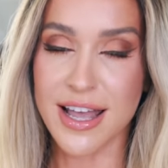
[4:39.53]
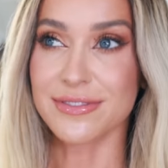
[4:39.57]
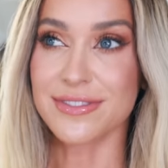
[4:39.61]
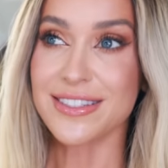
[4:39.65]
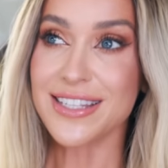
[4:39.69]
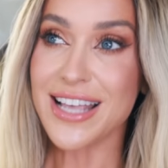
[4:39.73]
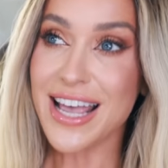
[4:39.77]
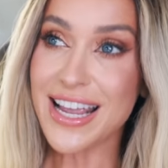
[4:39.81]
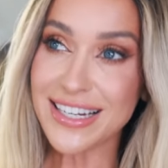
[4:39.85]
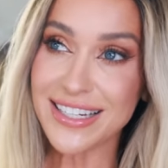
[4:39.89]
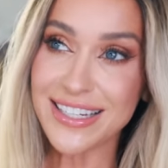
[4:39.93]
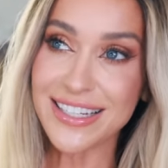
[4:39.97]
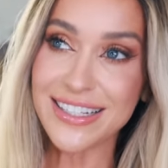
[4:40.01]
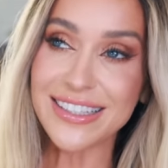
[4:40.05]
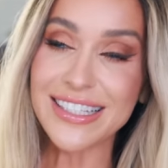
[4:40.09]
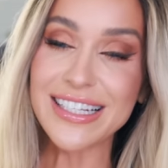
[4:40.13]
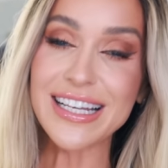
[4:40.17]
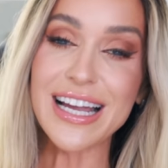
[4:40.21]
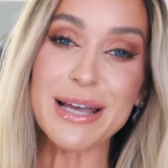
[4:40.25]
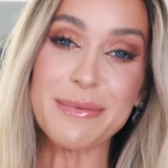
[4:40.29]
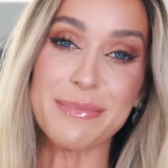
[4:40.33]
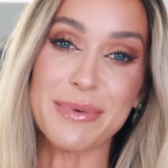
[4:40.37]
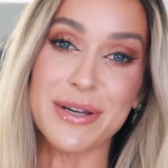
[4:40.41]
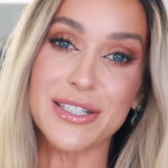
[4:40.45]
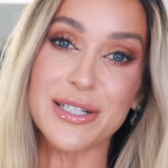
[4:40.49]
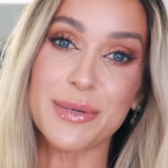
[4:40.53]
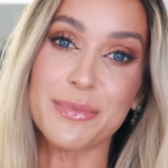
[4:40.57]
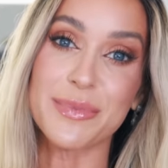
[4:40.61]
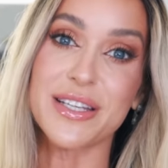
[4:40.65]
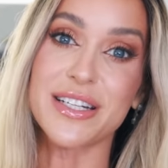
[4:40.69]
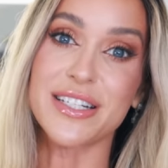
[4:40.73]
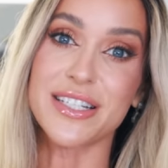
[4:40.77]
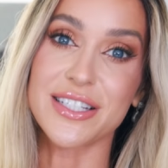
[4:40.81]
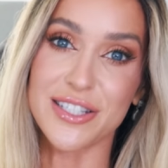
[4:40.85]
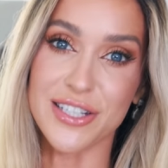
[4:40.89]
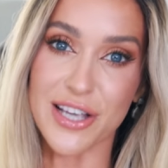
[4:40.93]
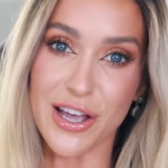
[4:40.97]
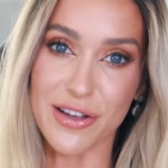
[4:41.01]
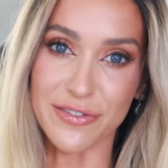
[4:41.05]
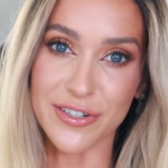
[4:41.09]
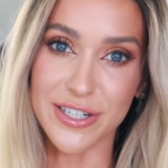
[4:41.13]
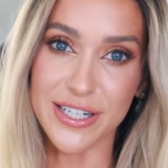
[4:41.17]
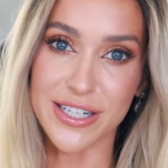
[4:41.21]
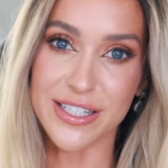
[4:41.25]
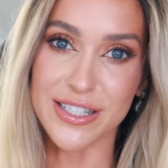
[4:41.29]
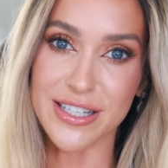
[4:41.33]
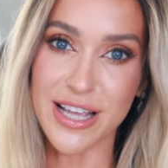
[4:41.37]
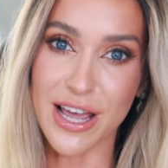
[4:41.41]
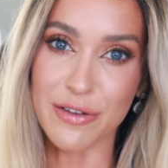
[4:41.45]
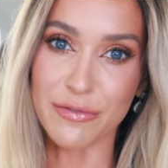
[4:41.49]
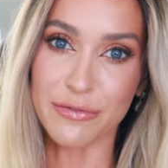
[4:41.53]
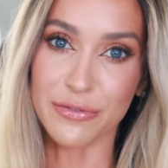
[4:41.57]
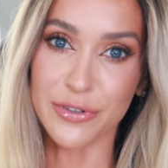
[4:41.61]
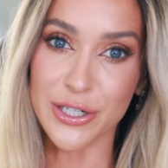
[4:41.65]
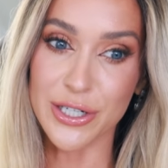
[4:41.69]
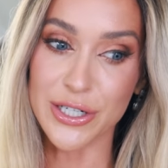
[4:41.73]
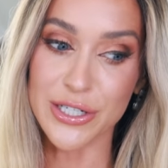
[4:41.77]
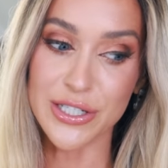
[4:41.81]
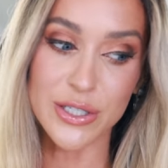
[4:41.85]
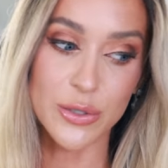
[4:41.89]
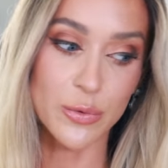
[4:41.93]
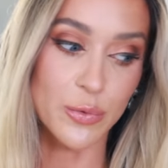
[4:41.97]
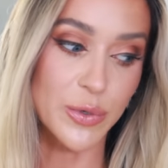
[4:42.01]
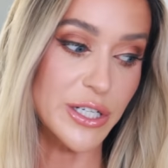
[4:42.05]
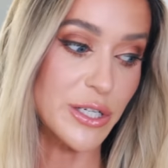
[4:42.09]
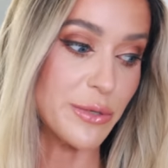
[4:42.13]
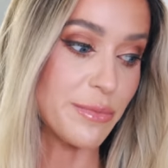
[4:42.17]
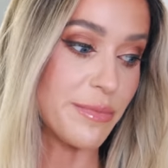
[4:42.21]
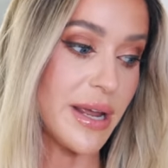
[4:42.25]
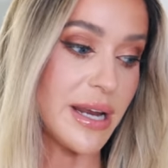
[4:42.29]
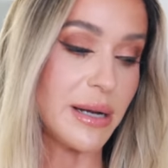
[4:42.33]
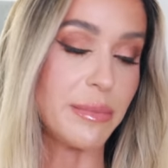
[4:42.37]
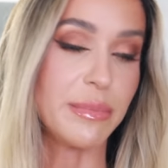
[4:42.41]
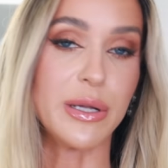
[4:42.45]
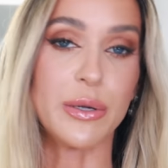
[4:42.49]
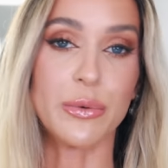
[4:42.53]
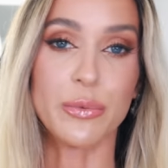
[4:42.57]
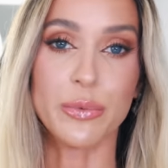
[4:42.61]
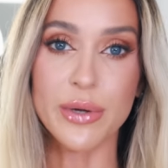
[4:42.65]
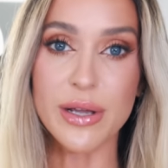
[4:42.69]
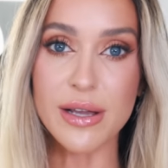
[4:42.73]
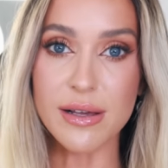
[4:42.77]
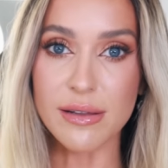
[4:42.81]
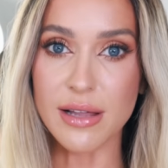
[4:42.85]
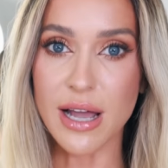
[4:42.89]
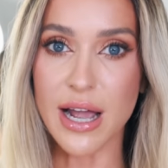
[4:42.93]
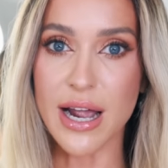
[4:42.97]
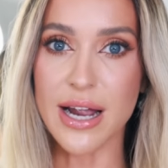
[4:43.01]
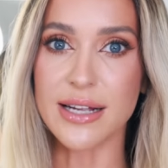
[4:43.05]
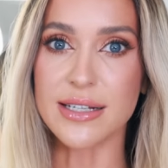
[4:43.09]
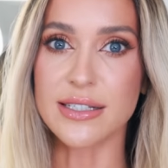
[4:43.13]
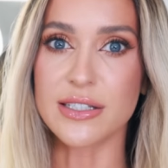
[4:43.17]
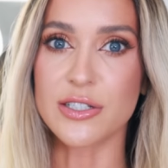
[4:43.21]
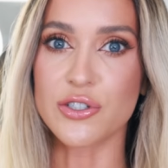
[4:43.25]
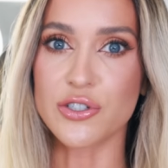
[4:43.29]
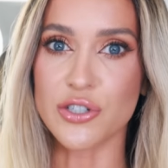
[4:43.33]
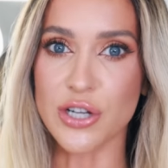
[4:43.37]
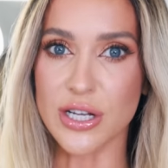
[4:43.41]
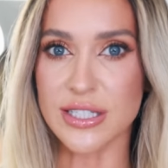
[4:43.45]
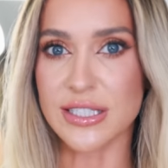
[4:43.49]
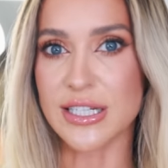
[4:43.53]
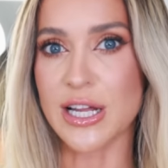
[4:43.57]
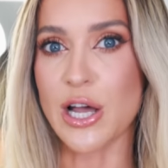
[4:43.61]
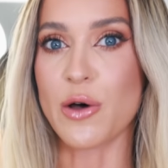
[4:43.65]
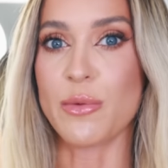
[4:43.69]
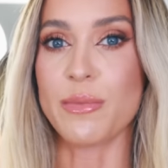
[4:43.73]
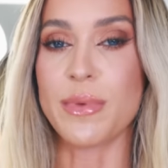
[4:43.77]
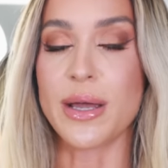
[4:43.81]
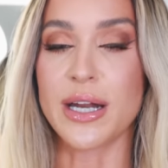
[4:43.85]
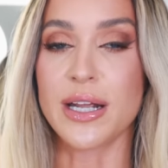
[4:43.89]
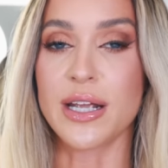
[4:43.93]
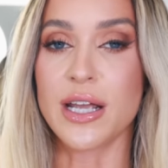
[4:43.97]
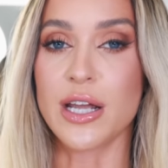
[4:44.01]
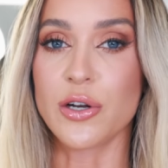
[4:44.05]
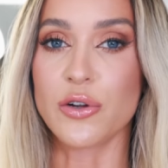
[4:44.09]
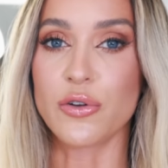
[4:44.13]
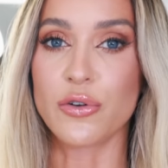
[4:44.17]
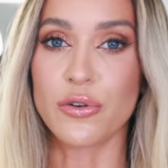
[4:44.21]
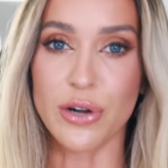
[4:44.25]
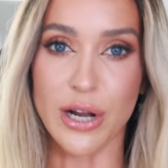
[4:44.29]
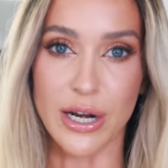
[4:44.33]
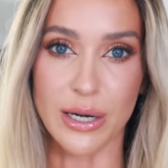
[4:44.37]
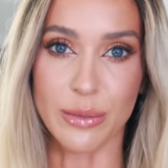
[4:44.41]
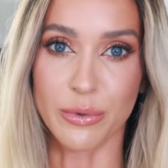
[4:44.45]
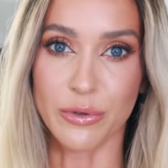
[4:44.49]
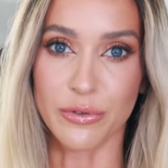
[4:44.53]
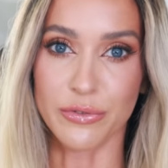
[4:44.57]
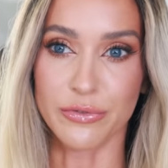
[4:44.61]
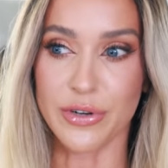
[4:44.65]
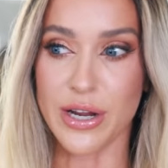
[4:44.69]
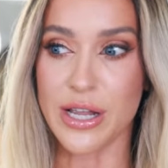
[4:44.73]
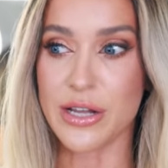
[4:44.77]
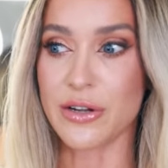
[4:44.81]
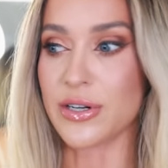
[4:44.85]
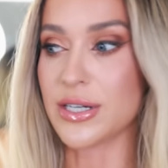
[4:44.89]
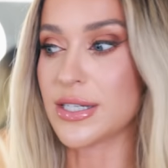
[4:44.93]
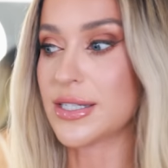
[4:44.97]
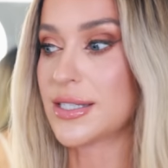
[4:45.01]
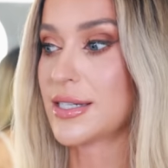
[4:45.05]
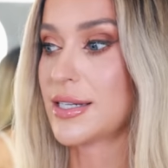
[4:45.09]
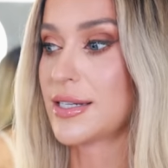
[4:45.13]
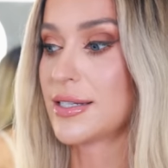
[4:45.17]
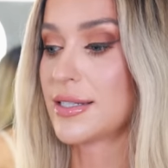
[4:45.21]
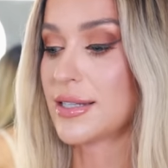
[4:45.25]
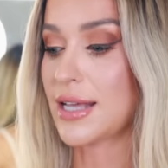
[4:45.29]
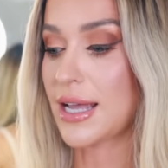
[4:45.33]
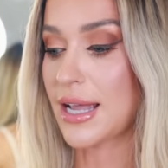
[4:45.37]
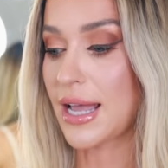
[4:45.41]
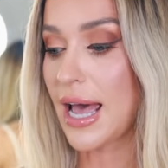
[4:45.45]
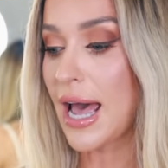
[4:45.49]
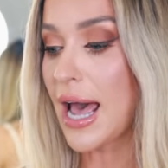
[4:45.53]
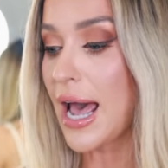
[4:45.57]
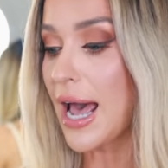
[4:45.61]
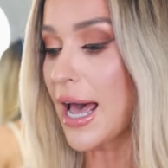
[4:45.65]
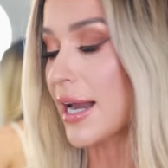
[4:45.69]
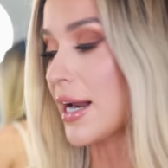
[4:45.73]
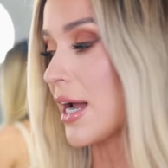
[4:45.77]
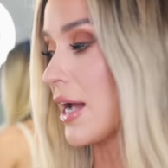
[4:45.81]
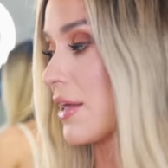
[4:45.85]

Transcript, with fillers: Technically, I picked up the Discovery set first, which made me realize just how many incredible fragrances they had.